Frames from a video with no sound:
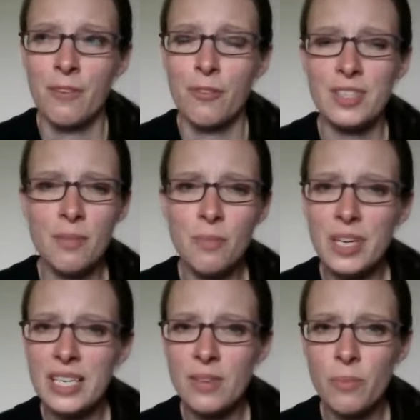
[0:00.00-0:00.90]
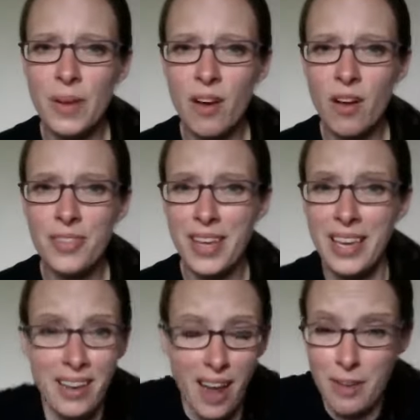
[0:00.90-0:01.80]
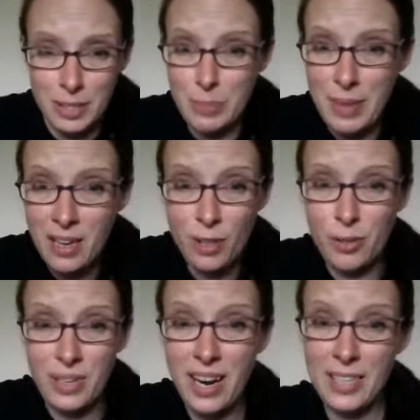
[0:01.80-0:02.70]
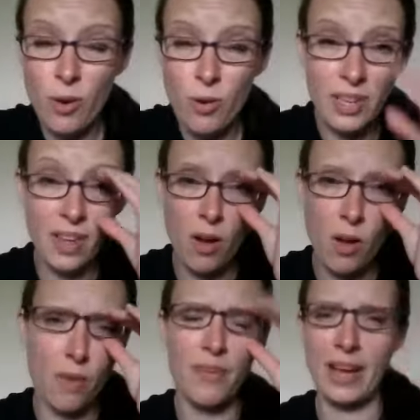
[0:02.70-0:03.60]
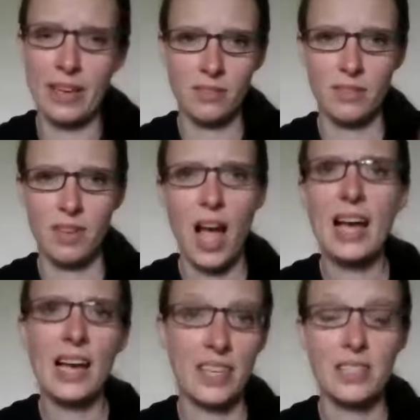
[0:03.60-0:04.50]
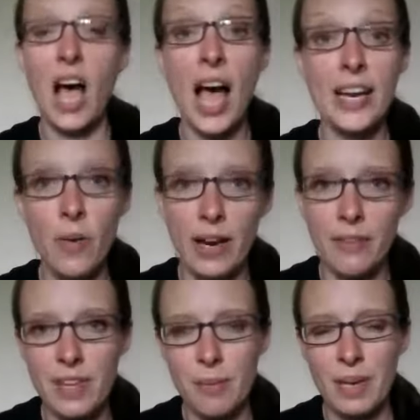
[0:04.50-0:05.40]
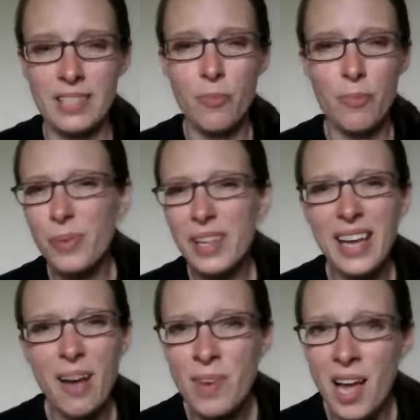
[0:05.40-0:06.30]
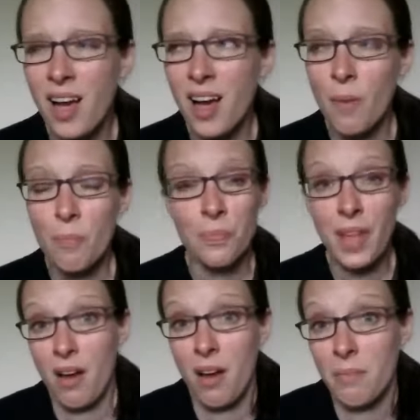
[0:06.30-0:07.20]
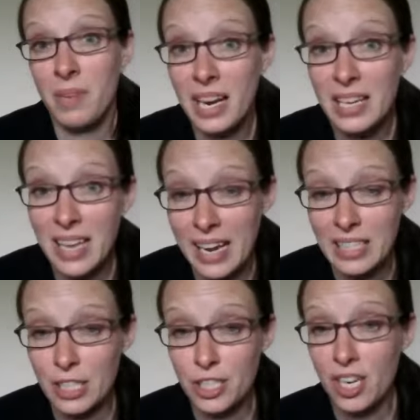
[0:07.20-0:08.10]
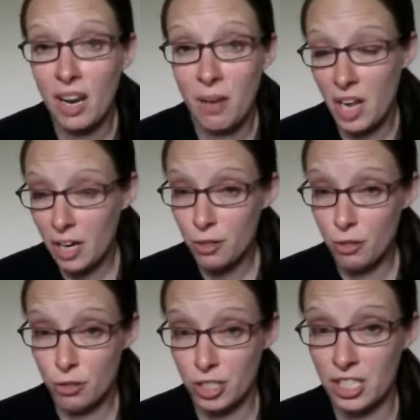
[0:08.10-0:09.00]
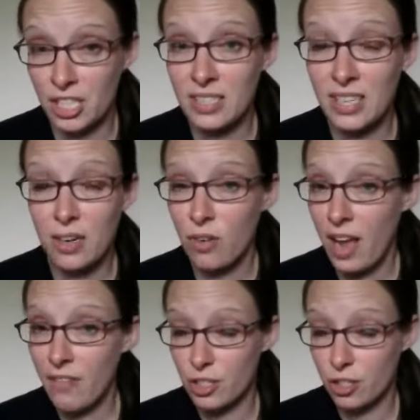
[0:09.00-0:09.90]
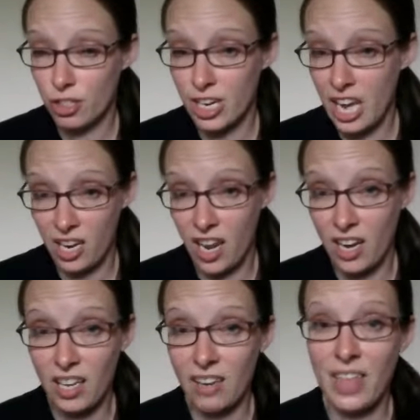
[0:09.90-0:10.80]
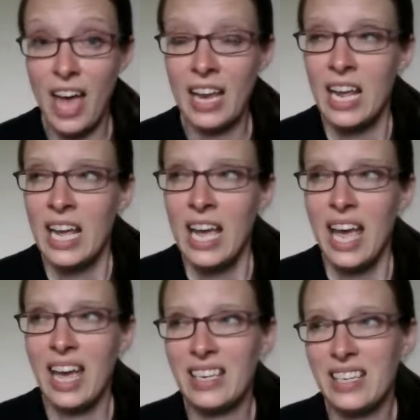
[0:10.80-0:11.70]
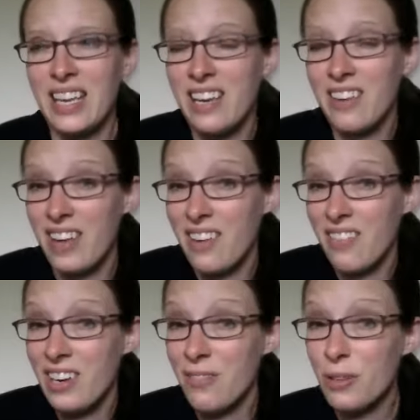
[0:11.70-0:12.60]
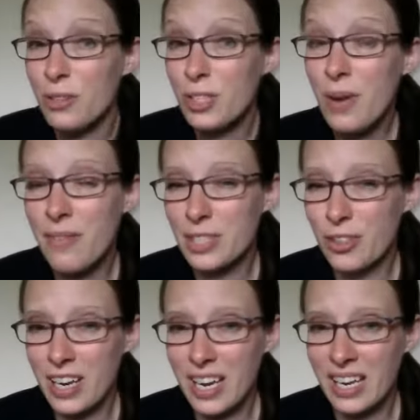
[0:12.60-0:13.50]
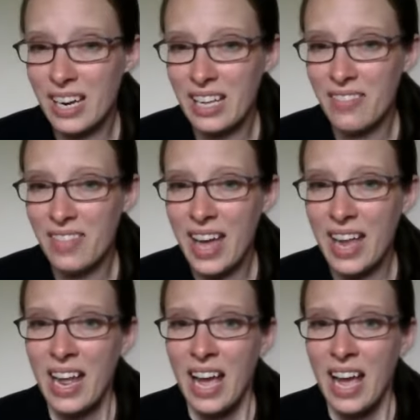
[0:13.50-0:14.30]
for some reason we all think, and it's me included, I totally thought, oh, I'm fine, I got this, I know how to feed myself. But really, I'm not a dietitian, I'm not a nutritionist, I don't have a degree in any of that. And even if you do have a degree in any of that,